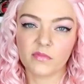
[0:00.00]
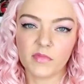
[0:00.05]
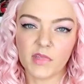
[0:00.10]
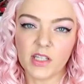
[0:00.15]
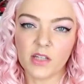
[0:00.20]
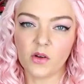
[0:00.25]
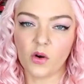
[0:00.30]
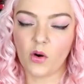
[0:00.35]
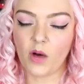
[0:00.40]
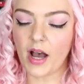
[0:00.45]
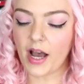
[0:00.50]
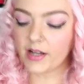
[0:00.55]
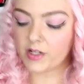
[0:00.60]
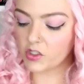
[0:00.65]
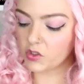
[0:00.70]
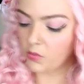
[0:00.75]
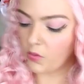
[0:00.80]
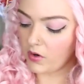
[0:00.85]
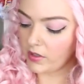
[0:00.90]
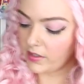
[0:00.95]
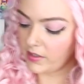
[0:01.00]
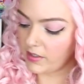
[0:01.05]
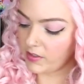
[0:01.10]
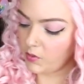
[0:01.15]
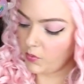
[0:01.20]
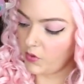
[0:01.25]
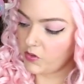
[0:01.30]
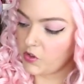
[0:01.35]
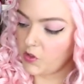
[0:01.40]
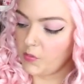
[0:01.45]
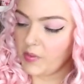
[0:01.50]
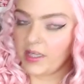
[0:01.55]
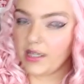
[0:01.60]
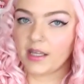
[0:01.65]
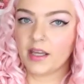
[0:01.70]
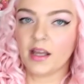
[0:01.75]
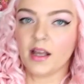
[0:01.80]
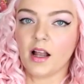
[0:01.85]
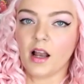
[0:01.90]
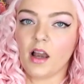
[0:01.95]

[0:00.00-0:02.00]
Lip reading: you know, I just wanted this one to be